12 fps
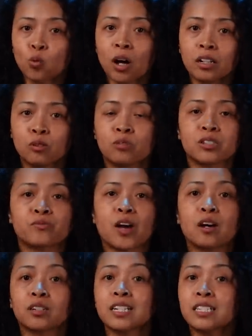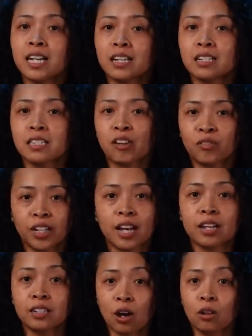wallet was found containing
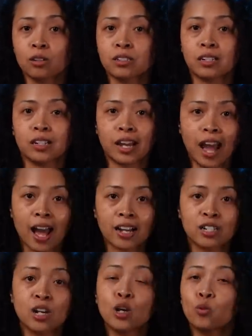$78 in cash,